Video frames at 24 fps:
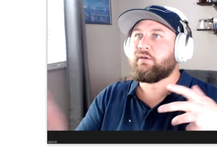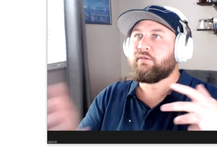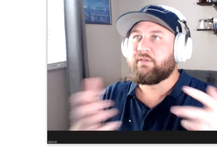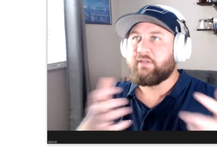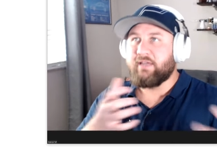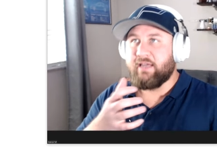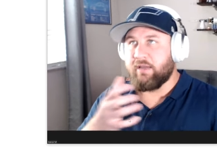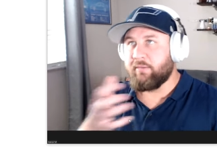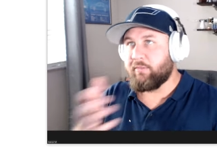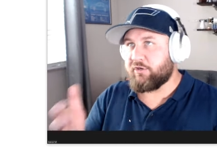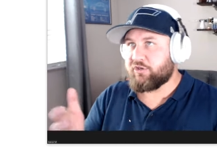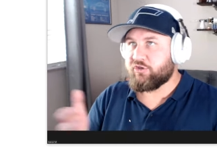
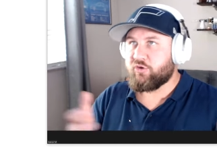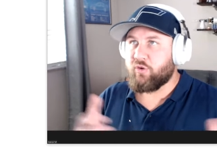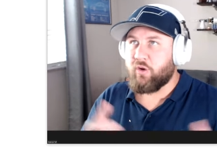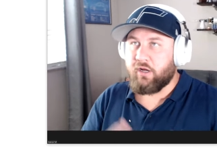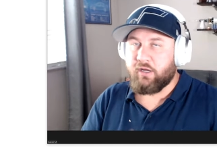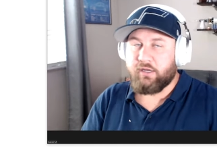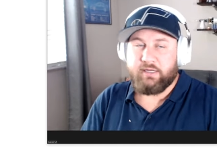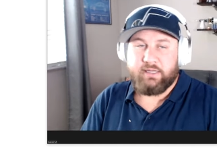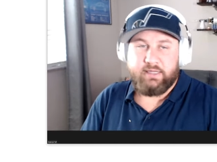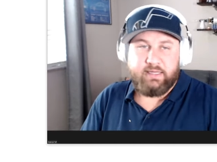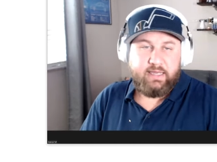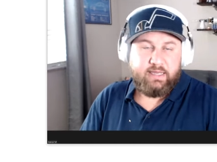The image
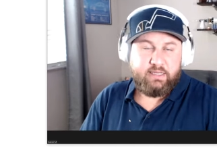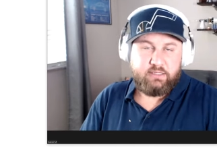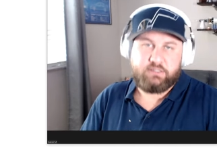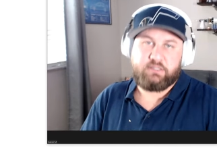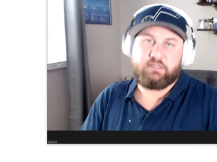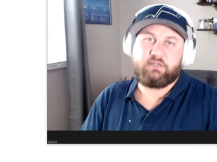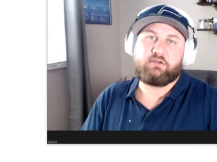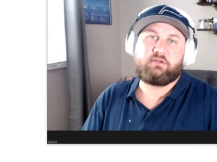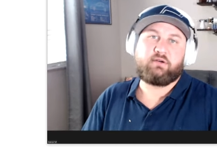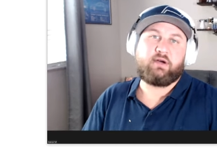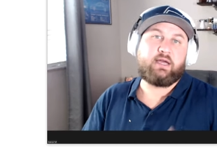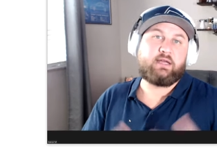quality
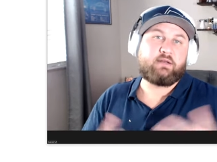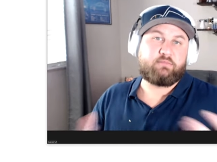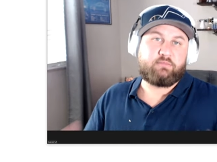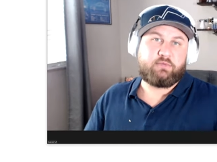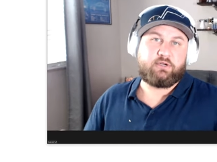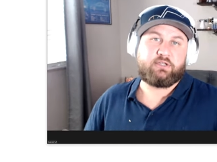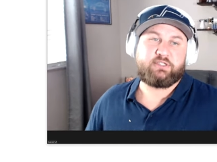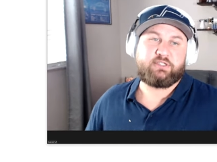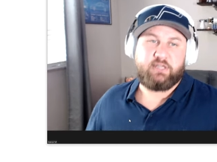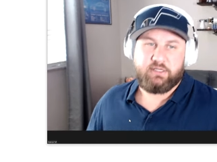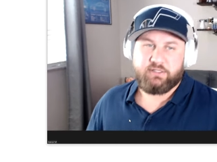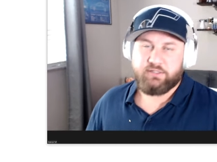isn't great,
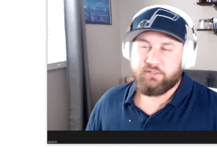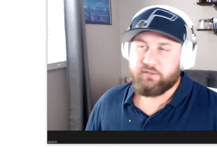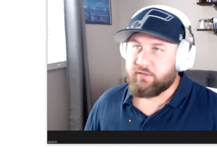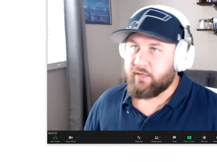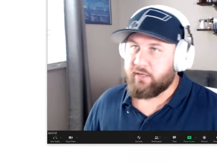but it's also